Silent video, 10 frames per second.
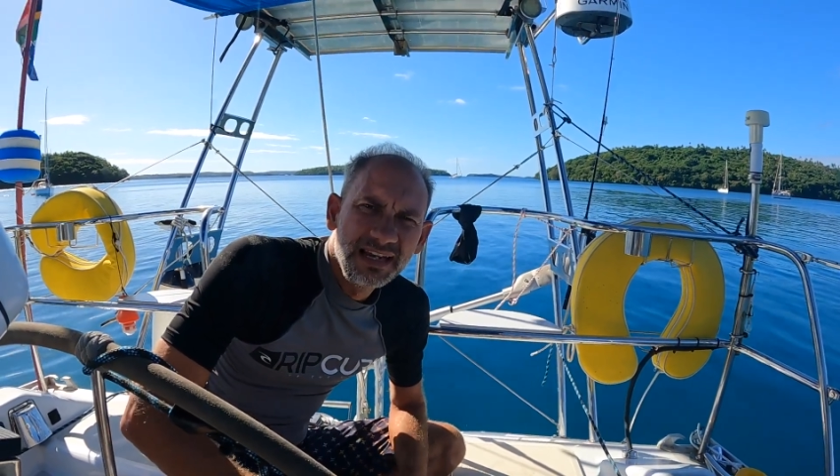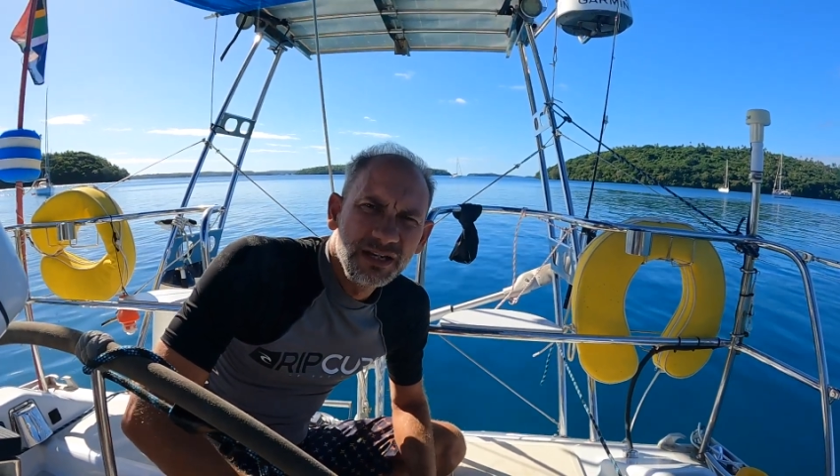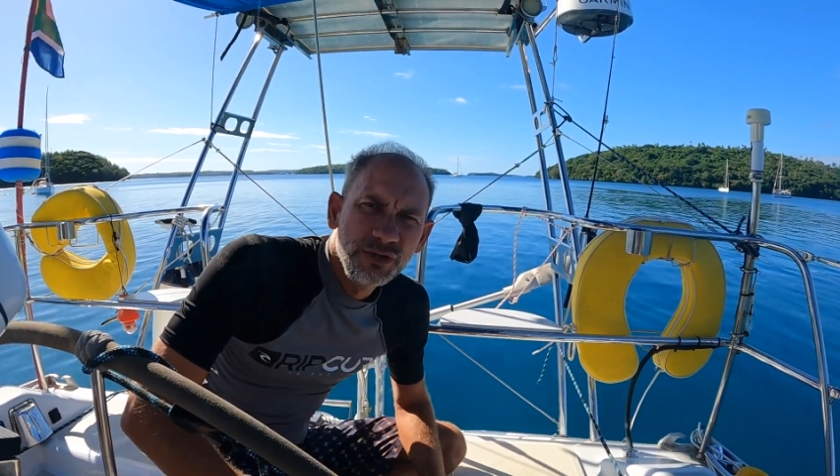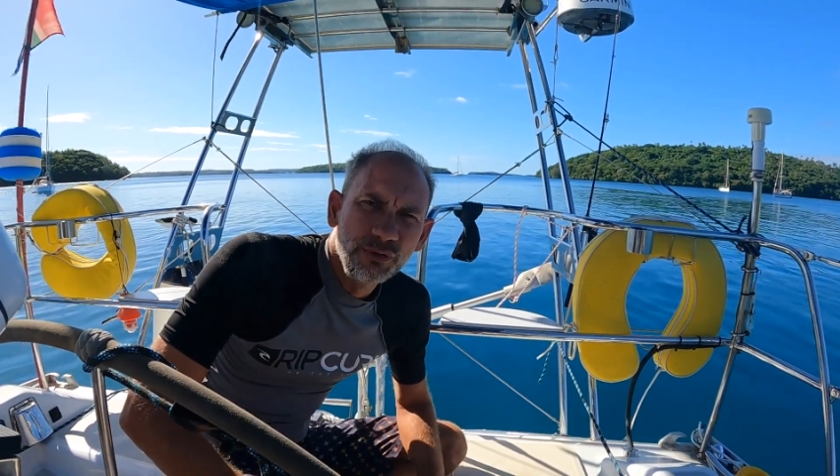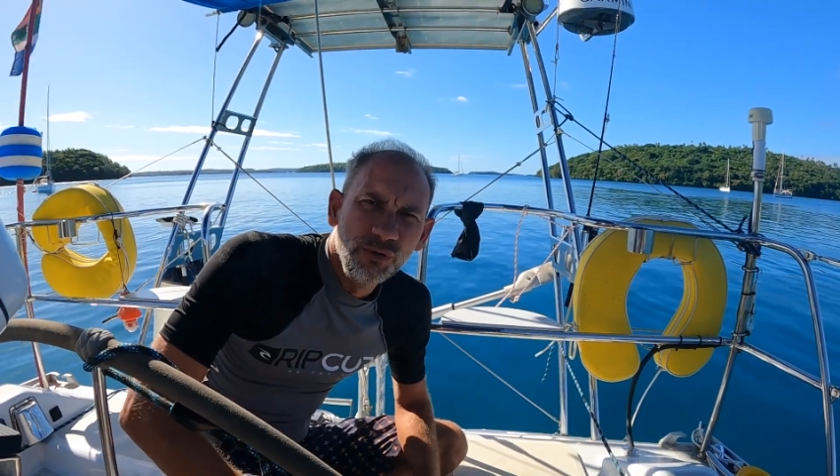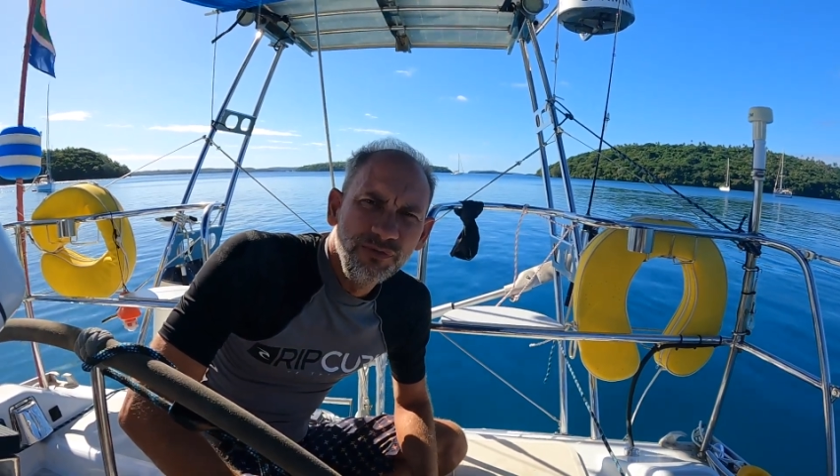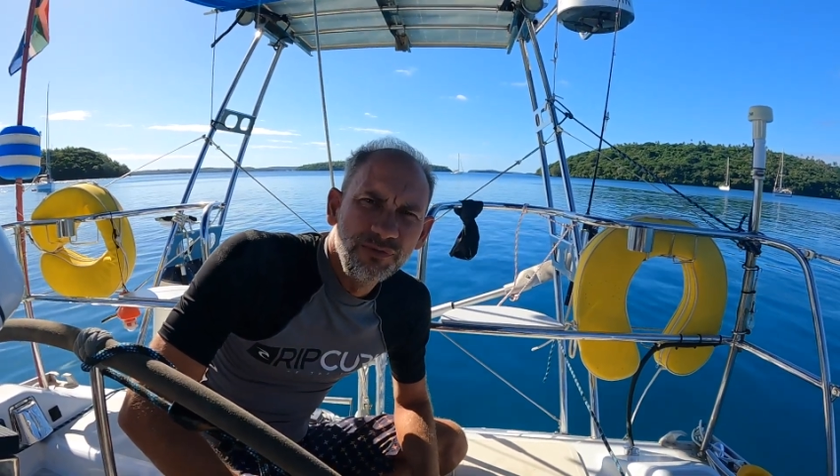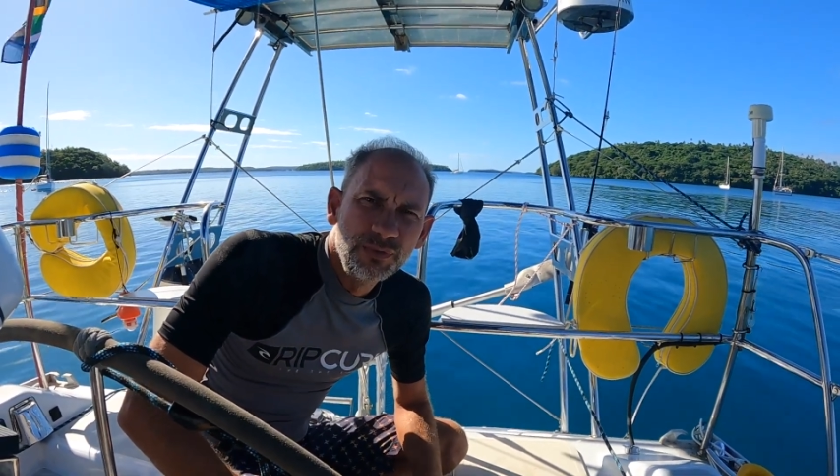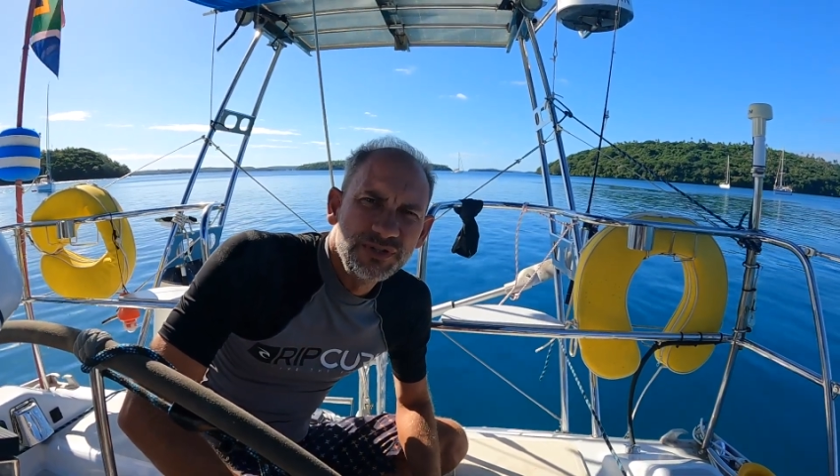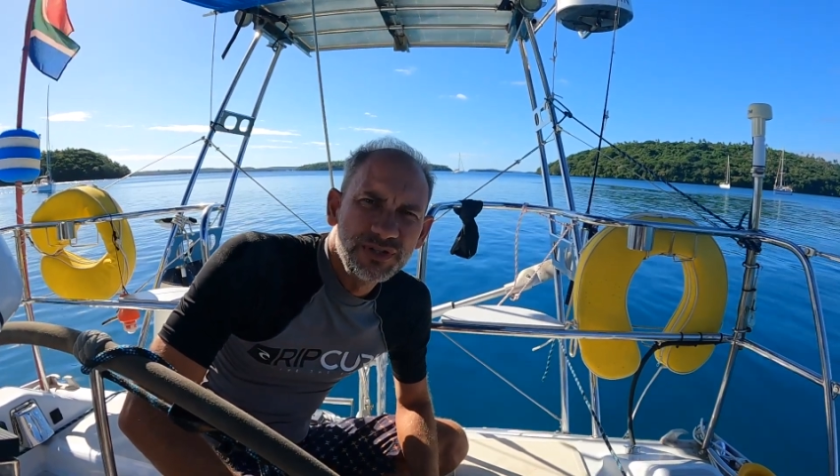which is
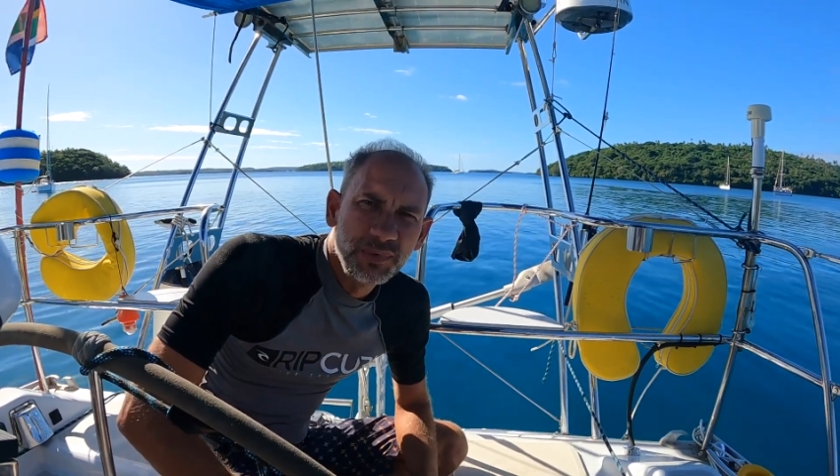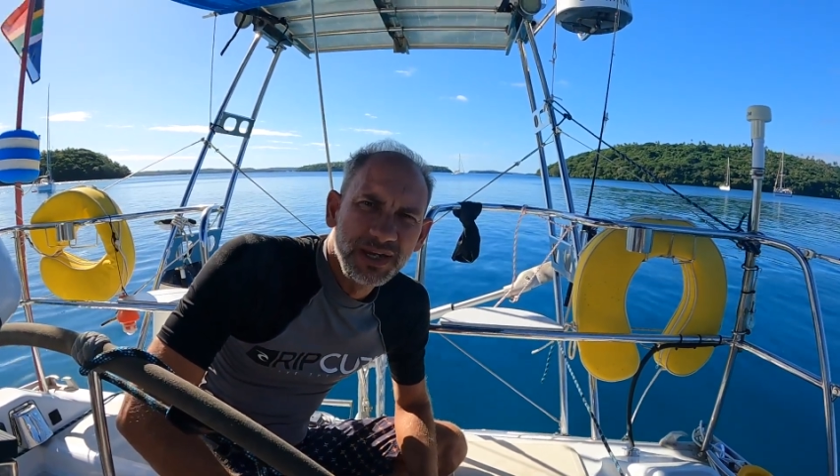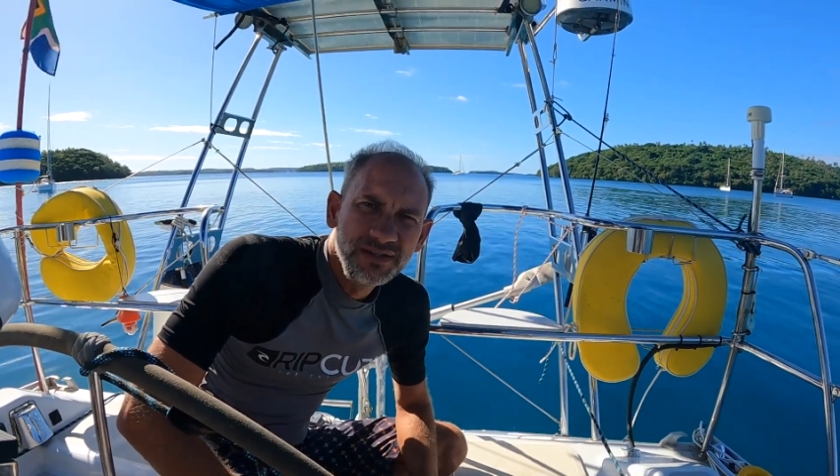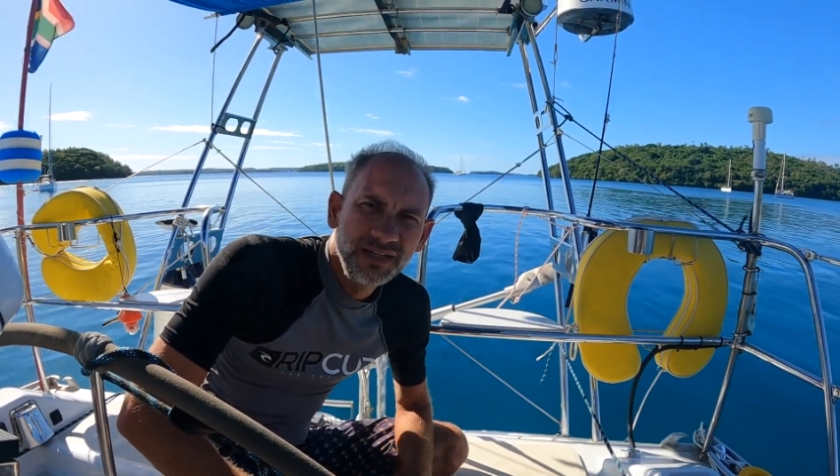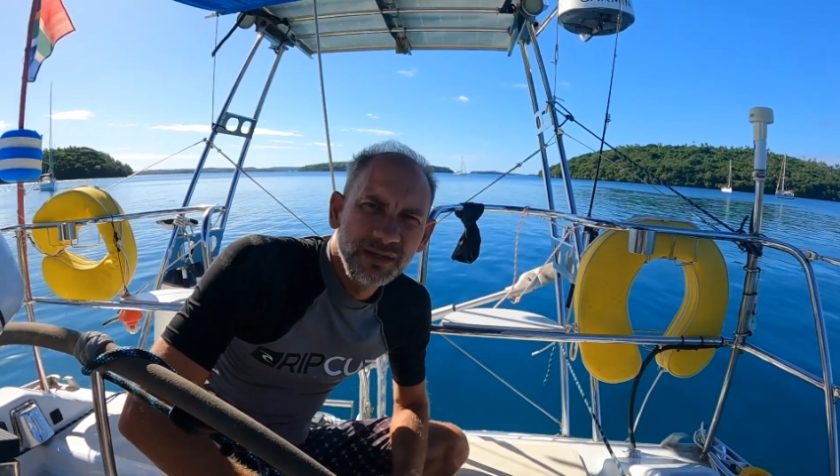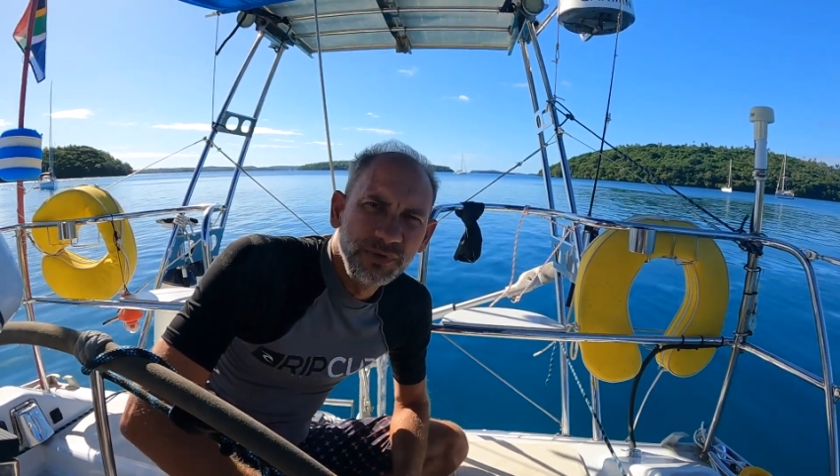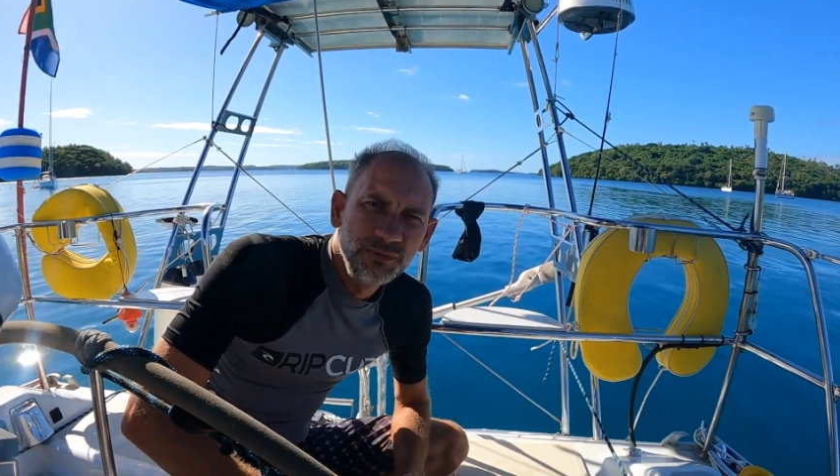basically between